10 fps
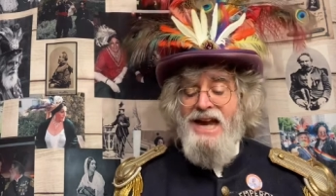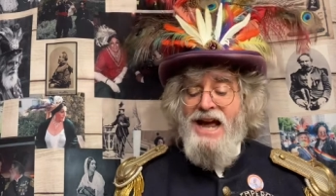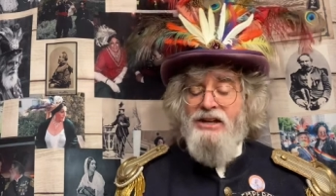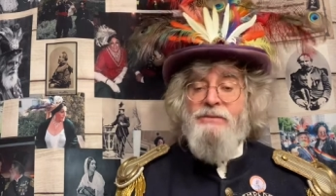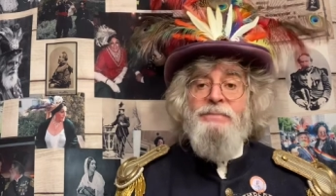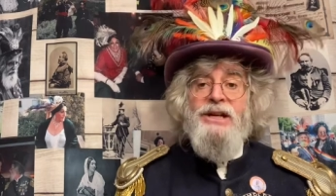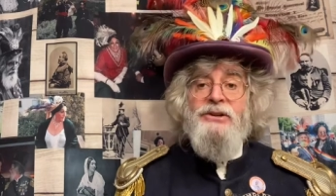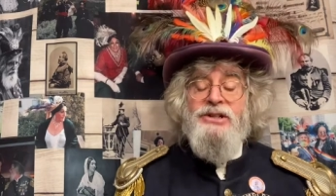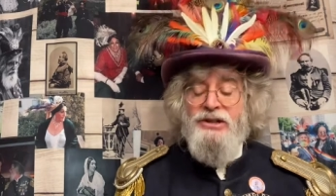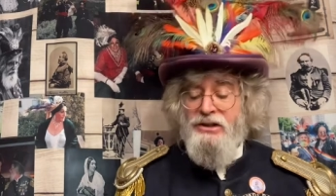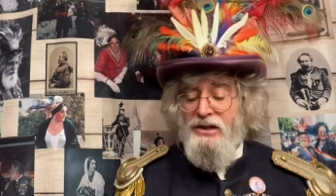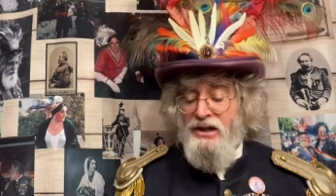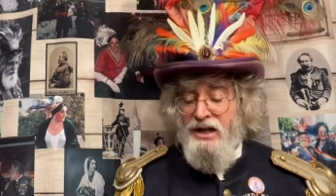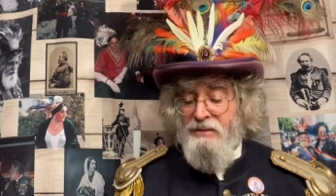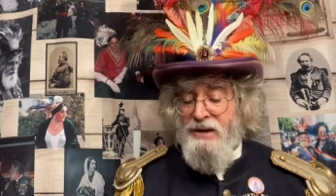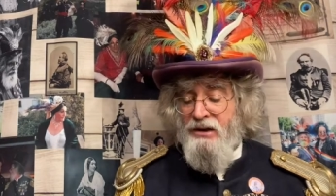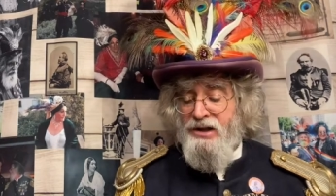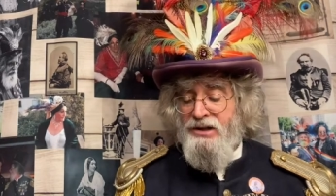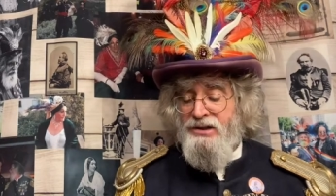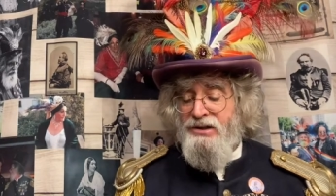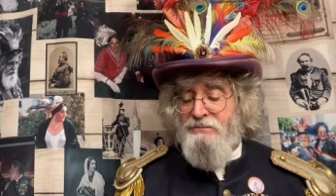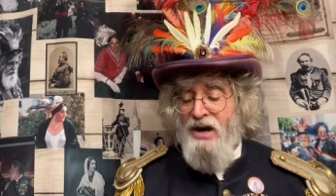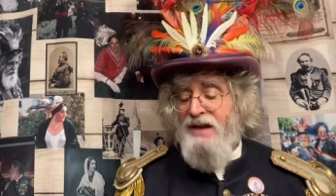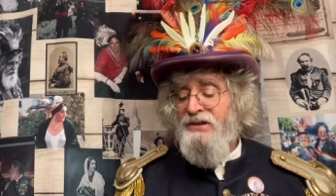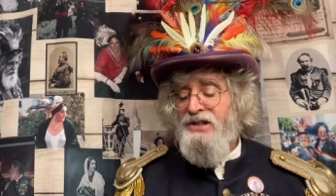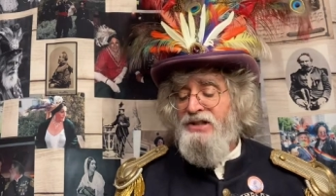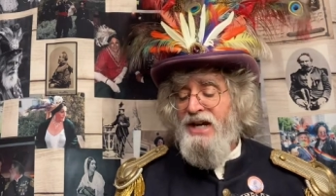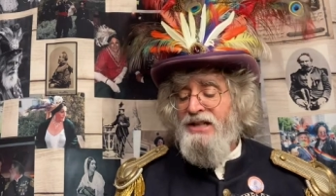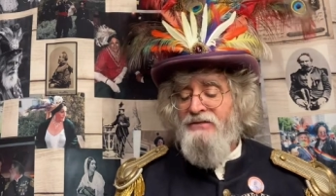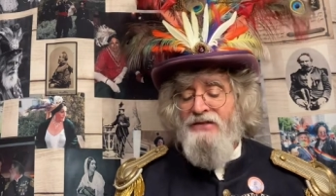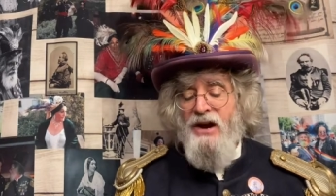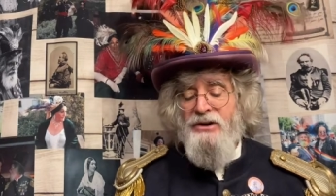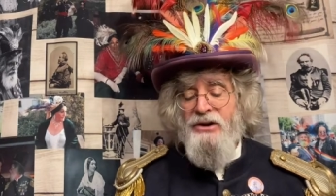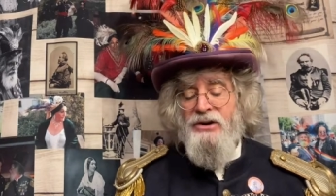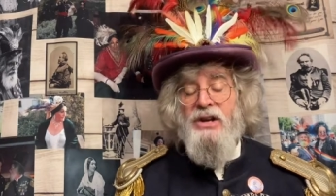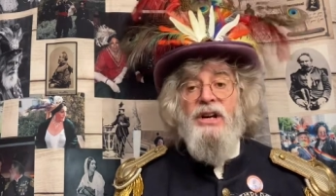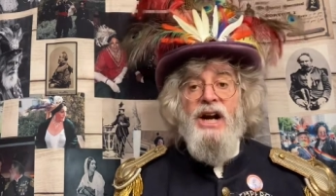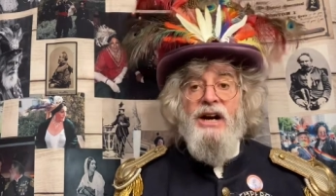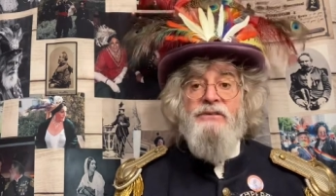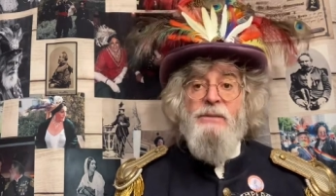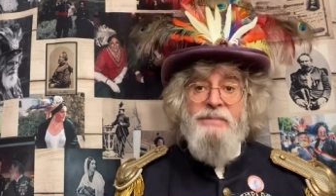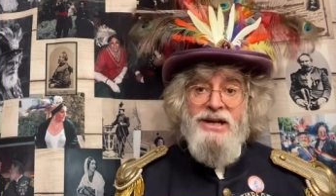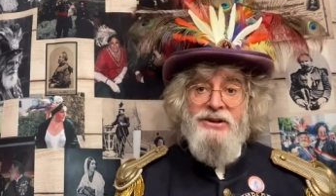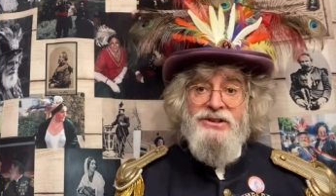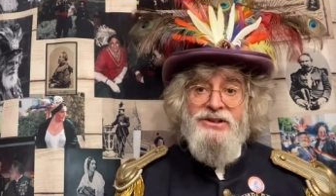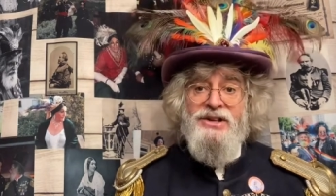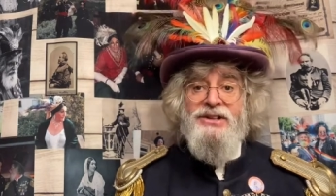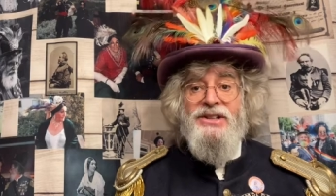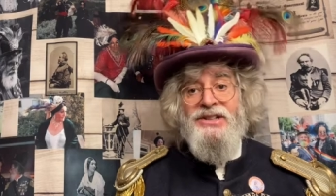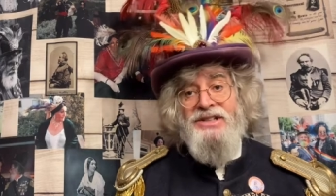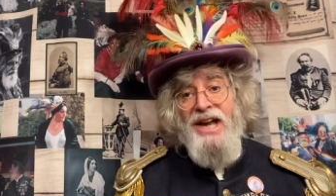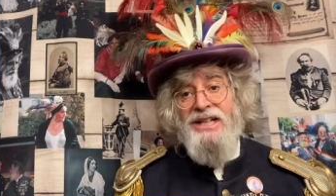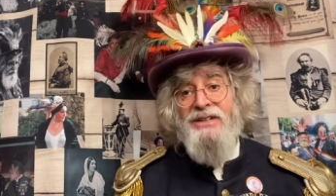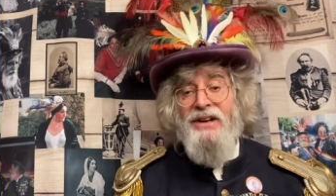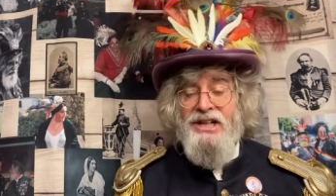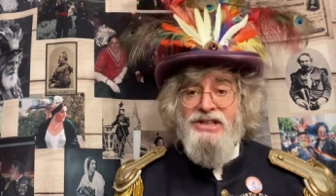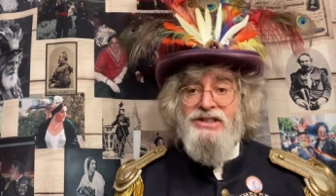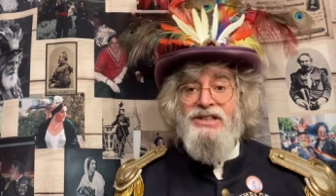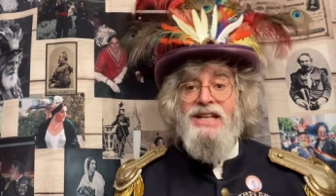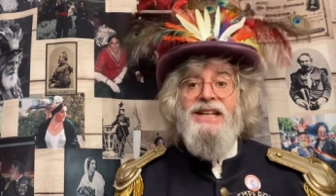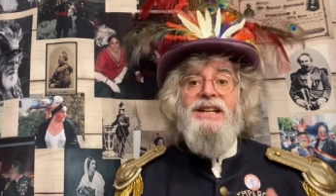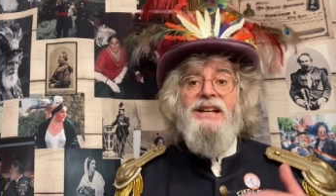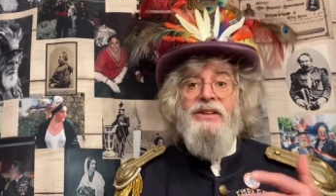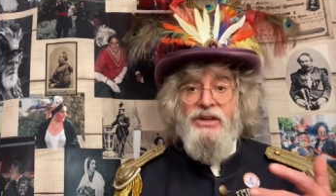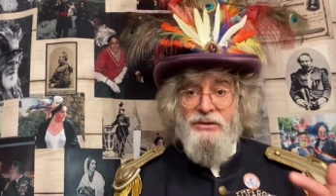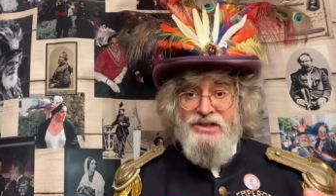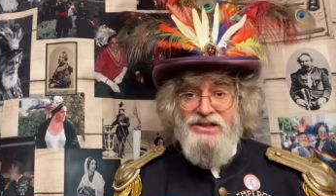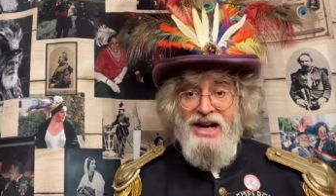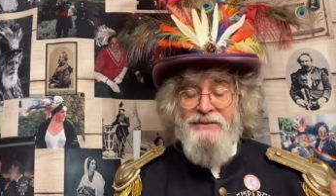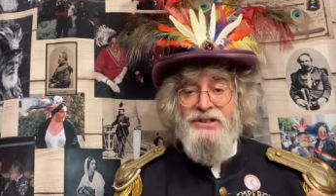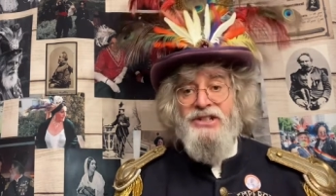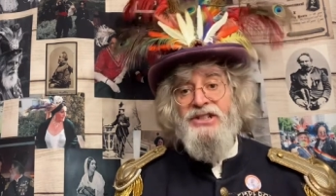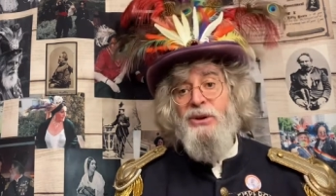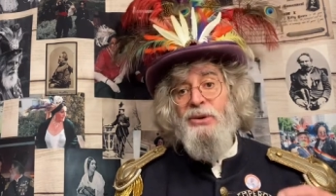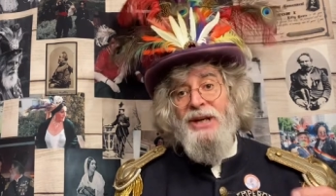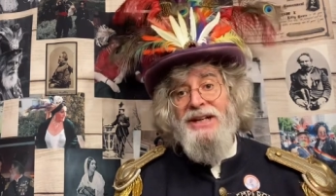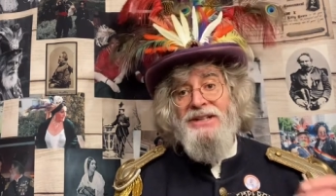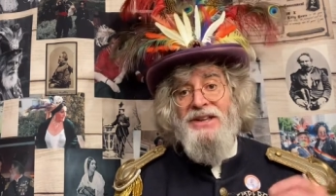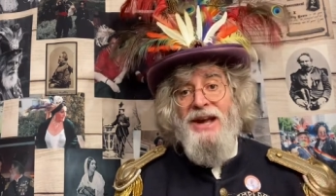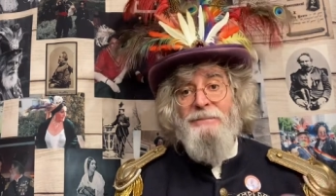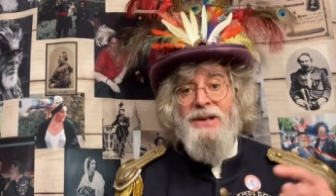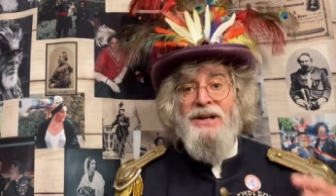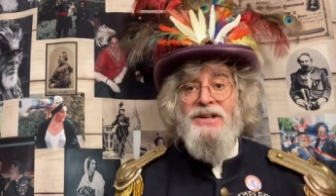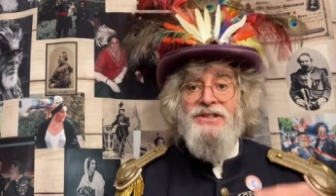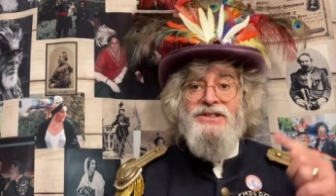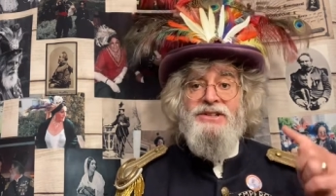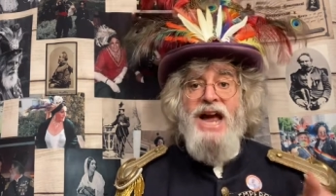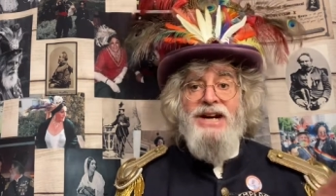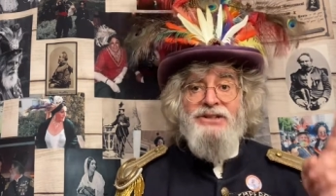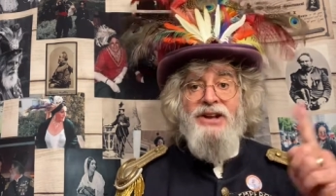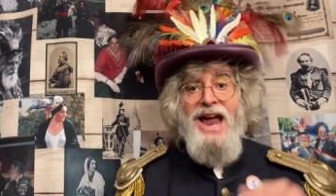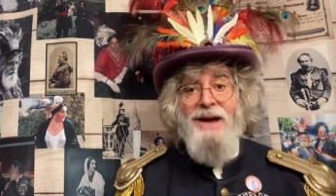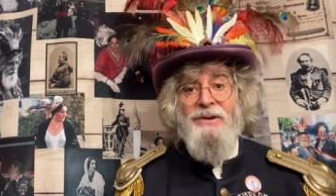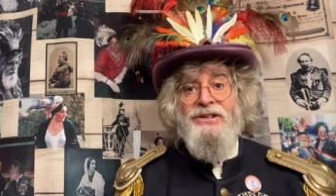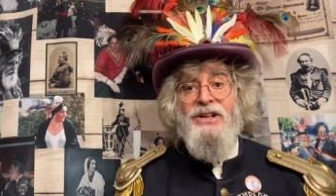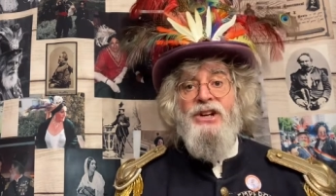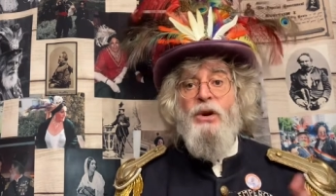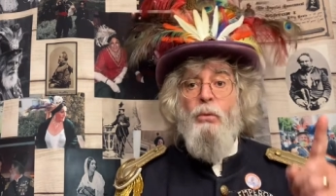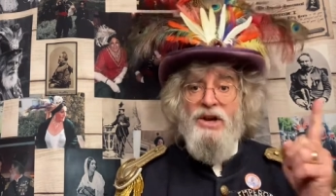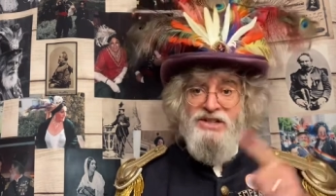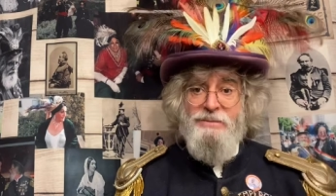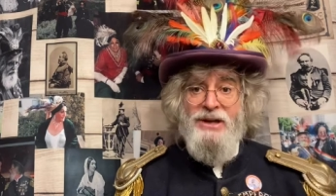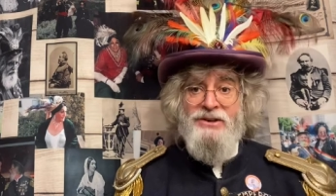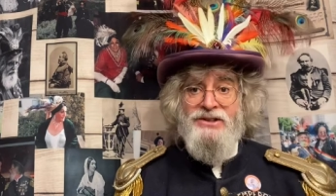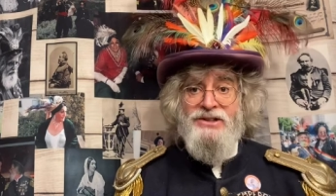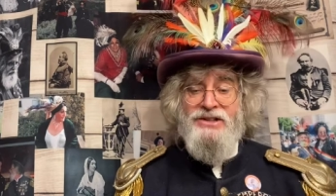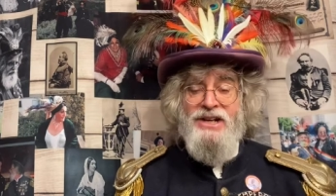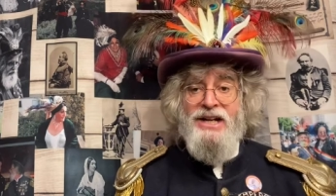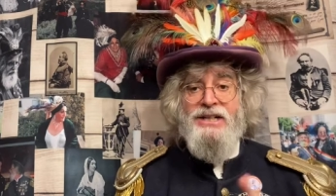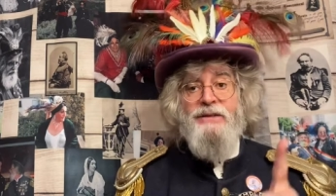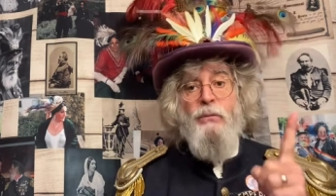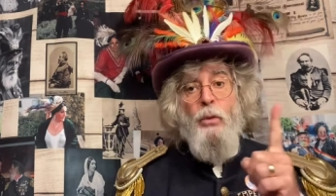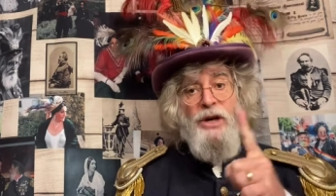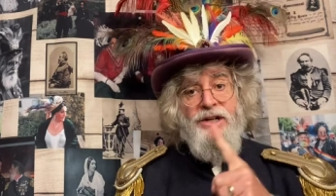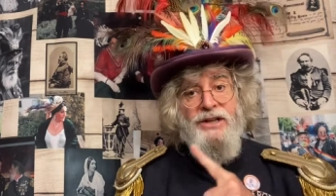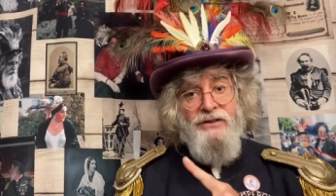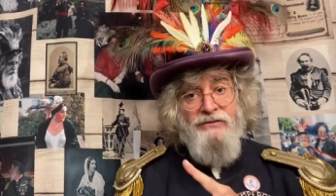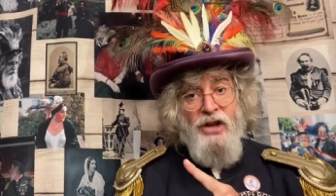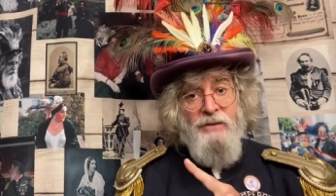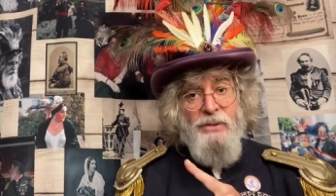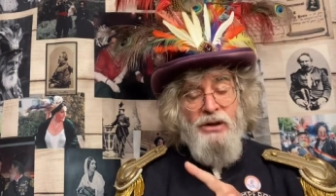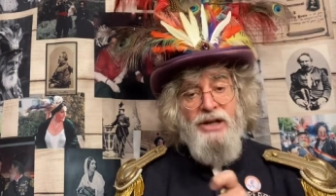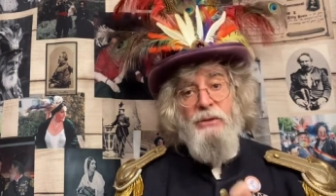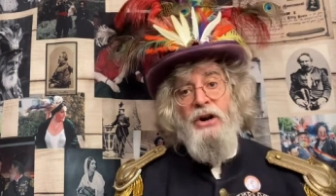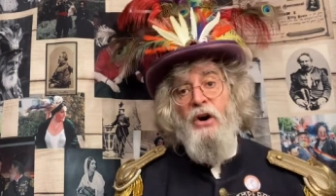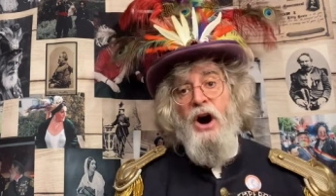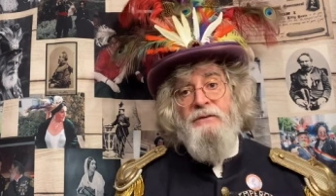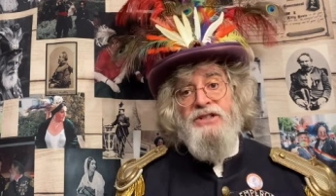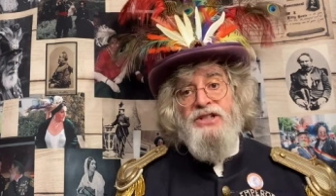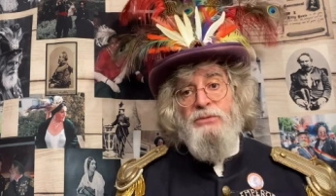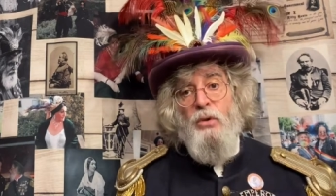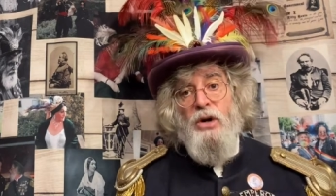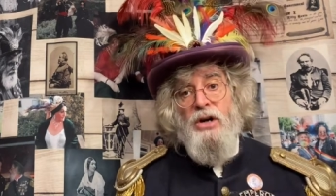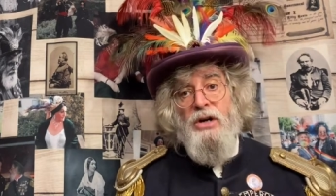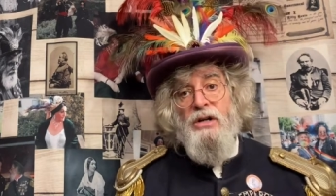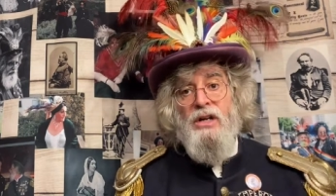Allan Pinkerton, American private detective founder of the Pinkerton Detective Agency there was a San Francisco link to that because Dashiell Hammett was a Pinkerton detective, worked in the flood building where their offices were.